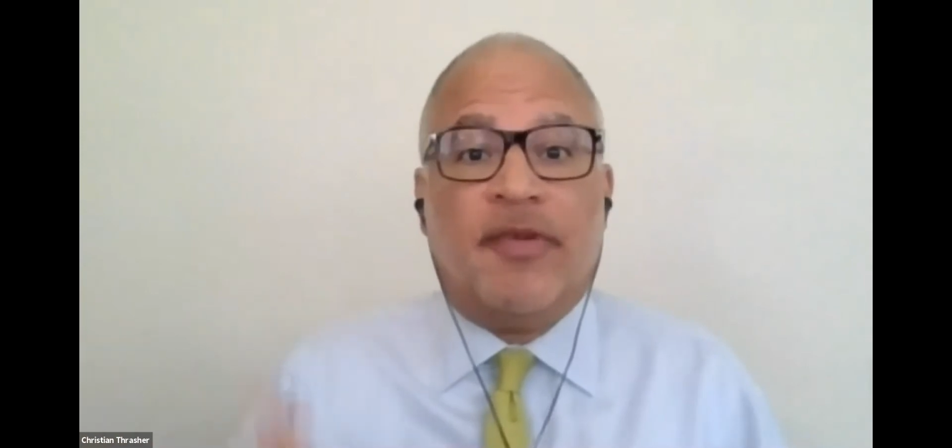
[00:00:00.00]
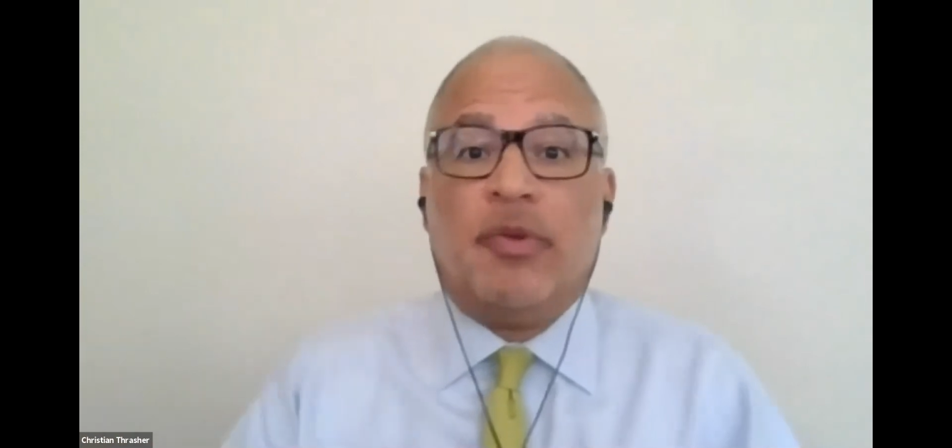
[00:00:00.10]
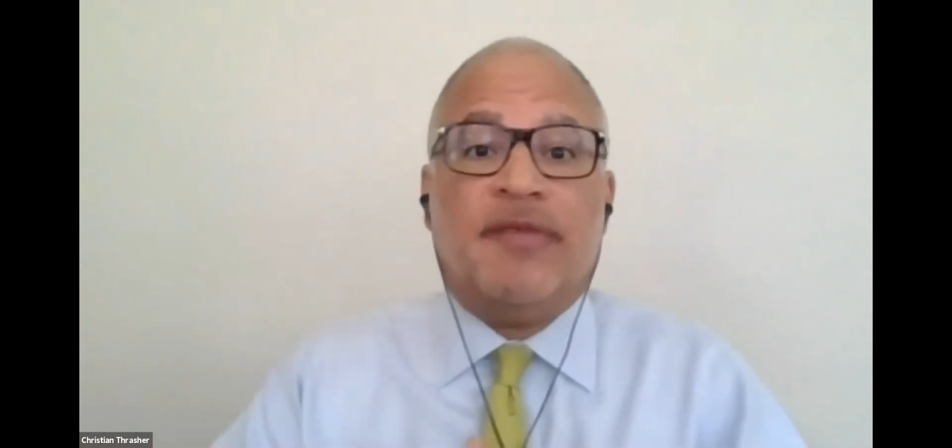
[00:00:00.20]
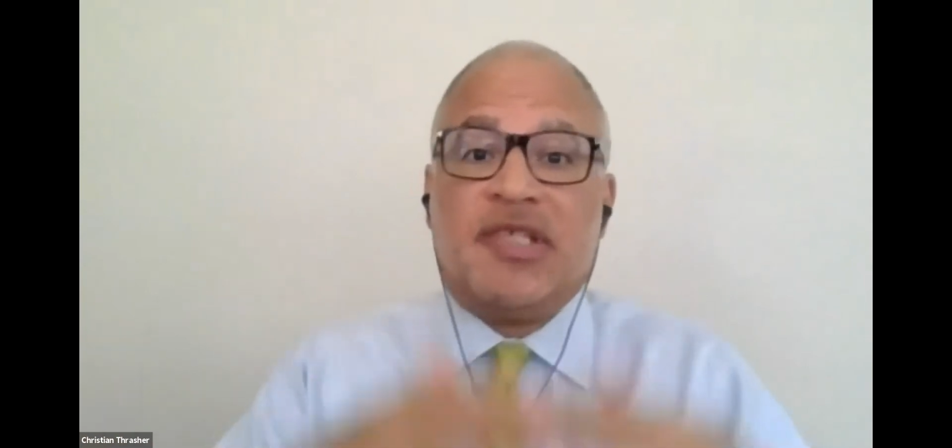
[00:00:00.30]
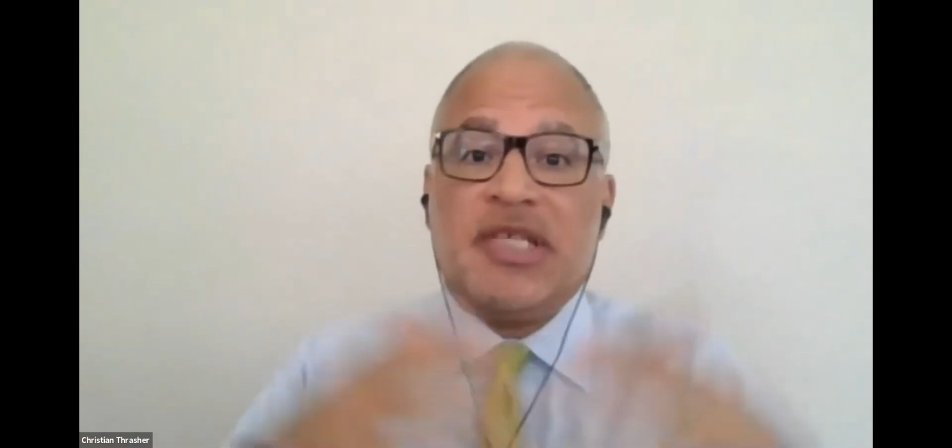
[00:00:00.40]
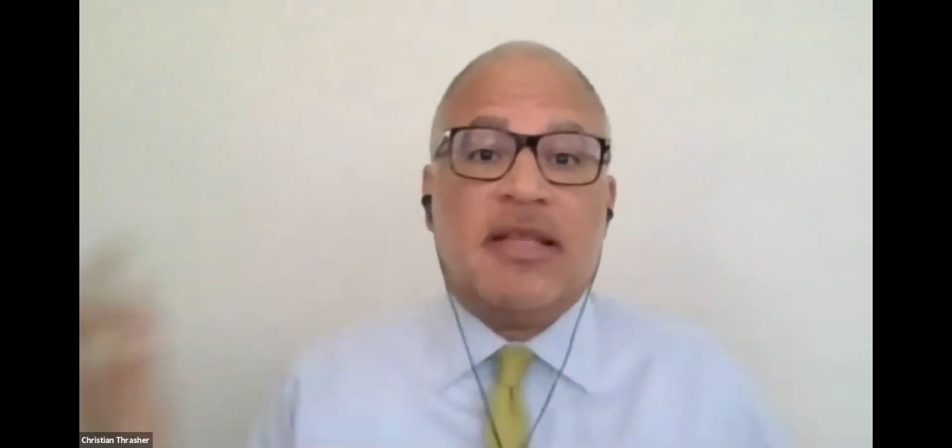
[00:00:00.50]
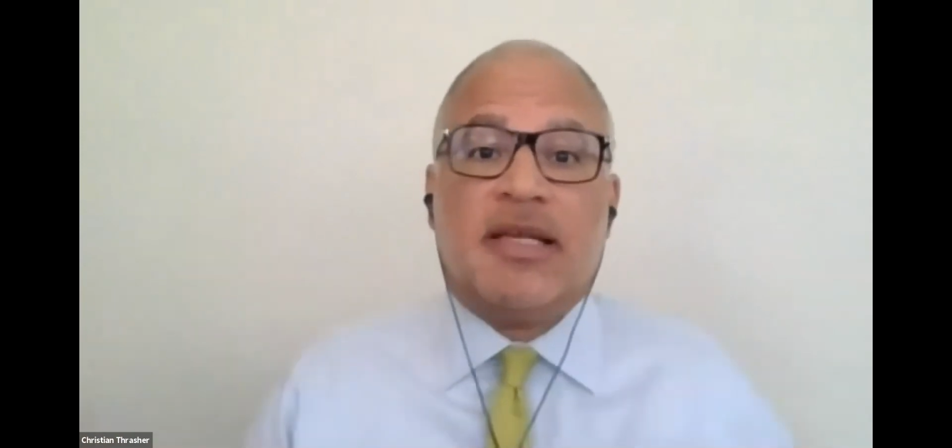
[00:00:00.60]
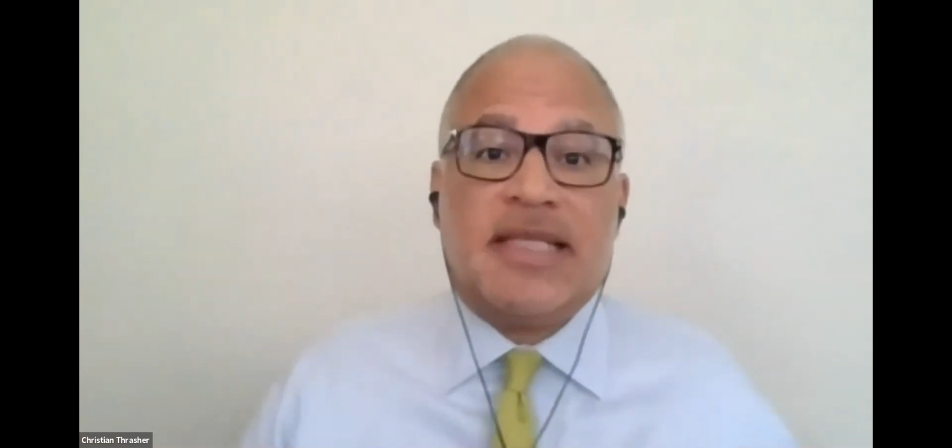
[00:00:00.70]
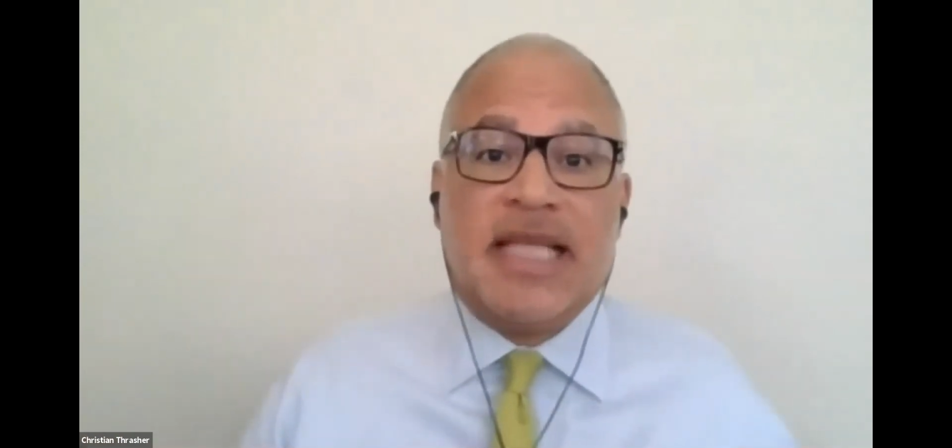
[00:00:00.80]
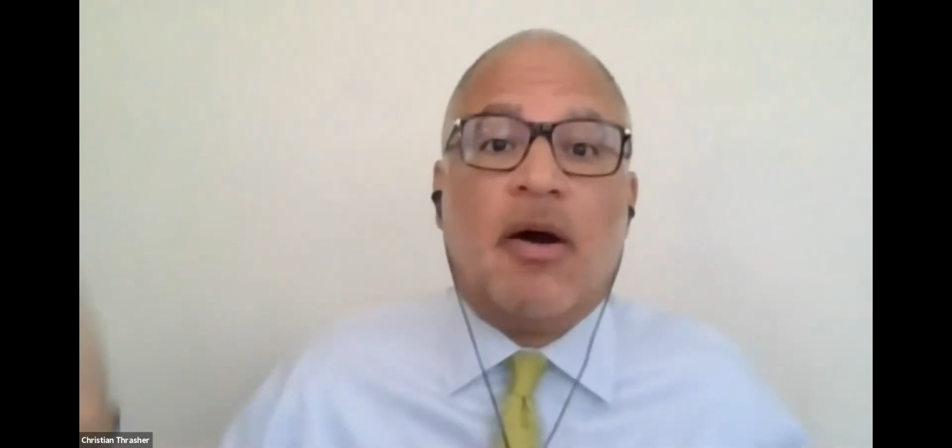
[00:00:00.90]
And we've seen
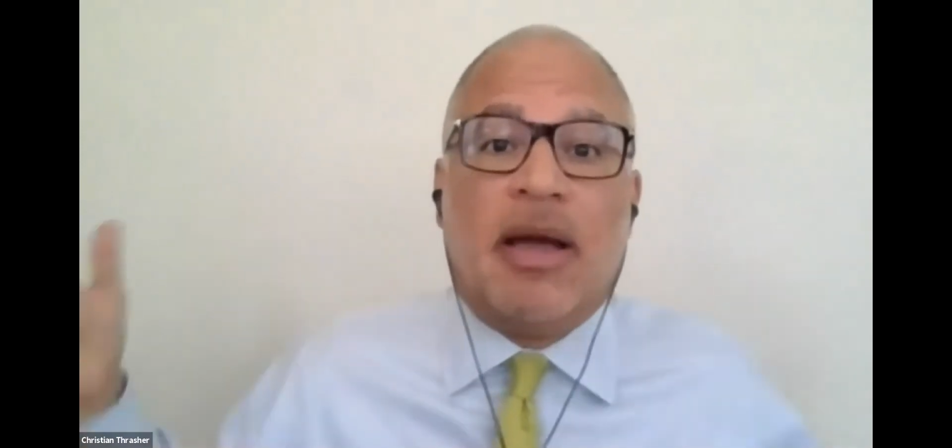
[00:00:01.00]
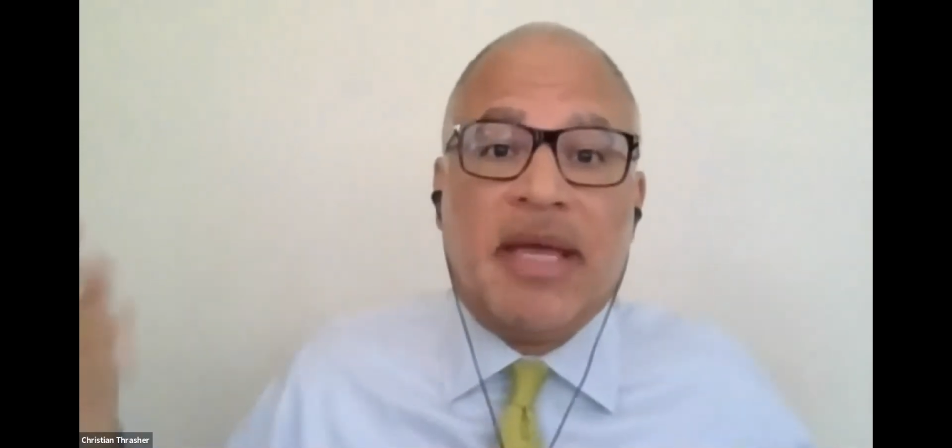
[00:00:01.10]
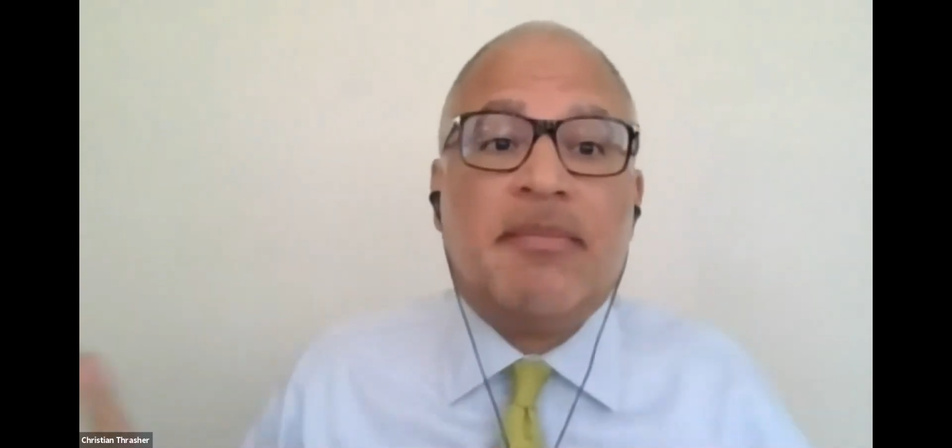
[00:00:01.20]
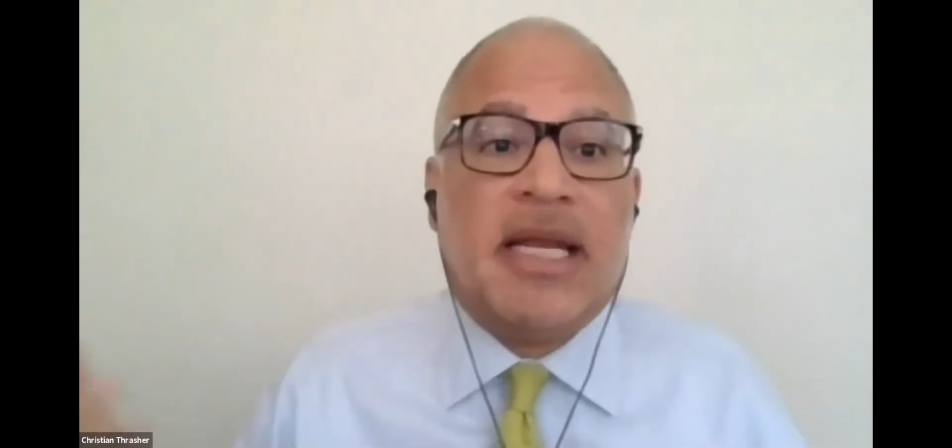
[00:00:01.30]
this now. I am